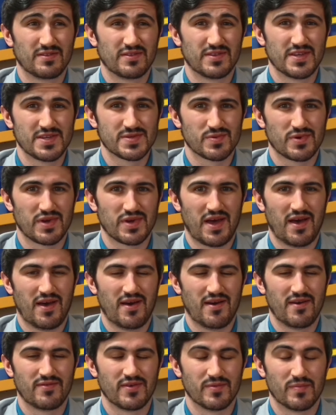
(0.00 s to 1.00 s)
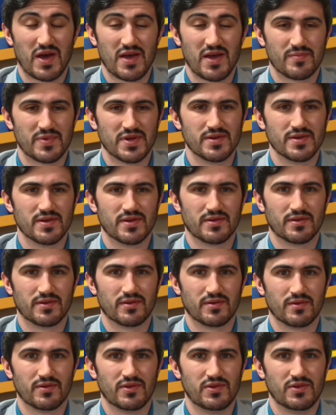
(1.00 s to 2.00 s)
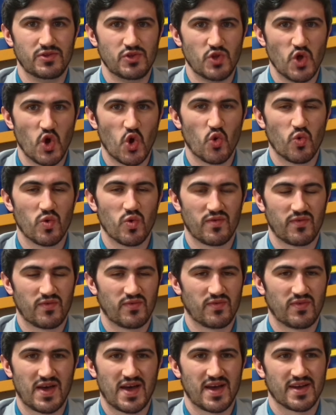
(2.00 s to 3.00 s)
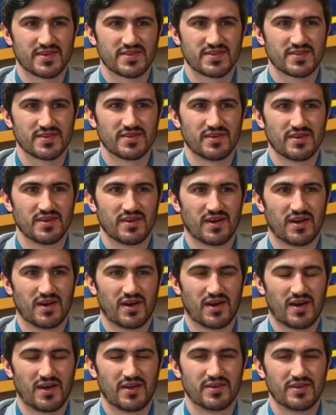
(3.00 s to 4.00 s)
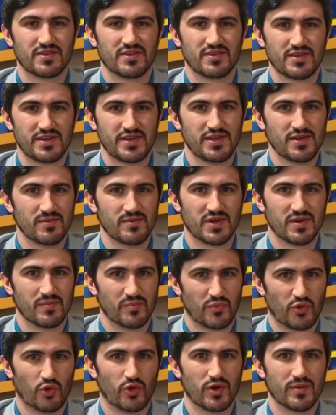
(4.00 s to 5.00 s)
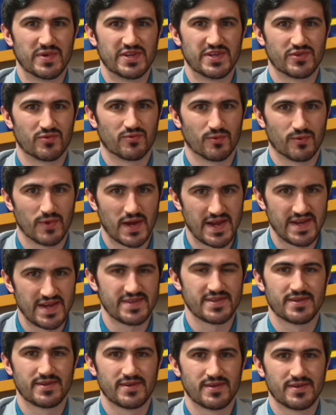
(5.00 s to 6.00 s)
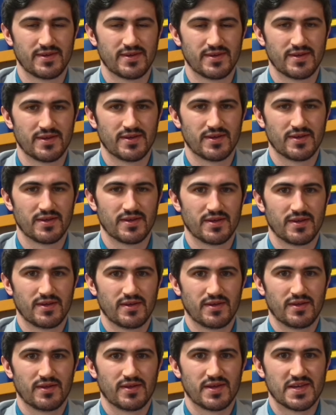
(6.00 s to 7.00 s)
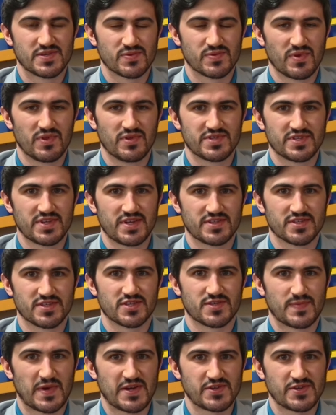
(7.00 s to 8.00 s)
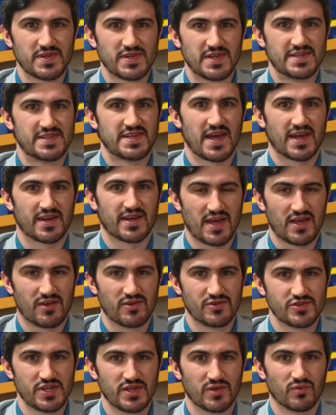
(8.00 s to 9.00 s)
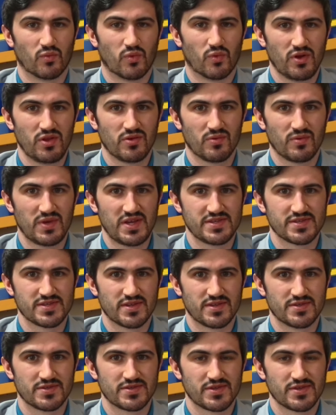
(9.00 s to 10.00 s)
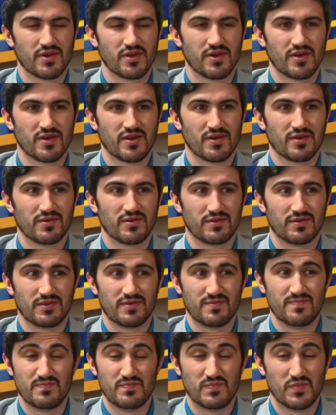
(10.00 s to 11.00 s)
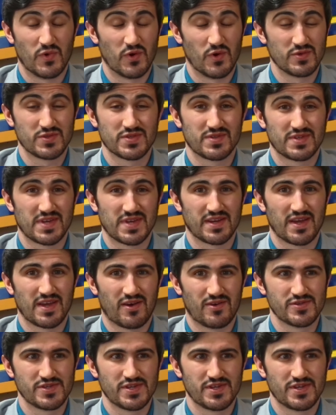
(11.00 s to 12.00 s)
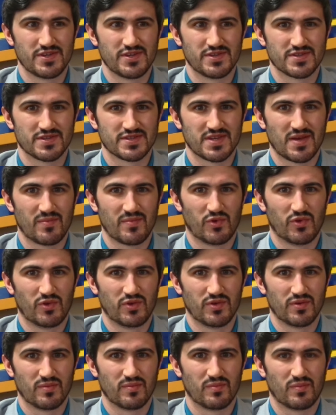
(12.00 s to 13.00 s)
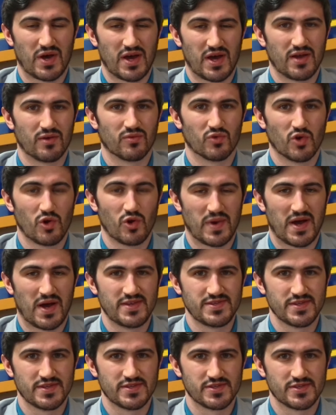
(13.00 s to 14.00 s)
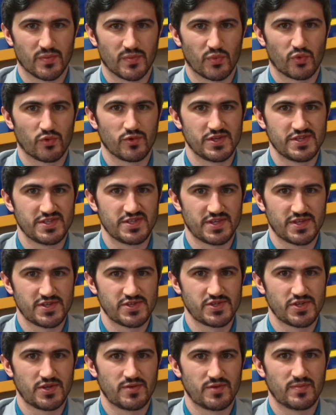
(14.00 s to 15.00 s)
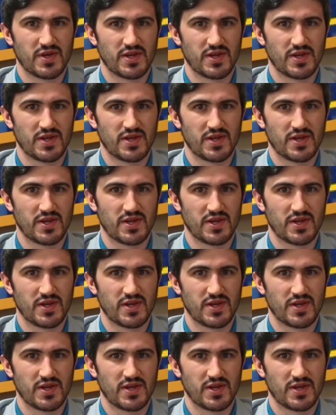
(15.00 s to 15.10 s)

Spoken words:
this will have, in my opinion, no effect on the human employment rate. It's one of those things, especially in technology, one of the reasons most of technology is assembled by robots is precision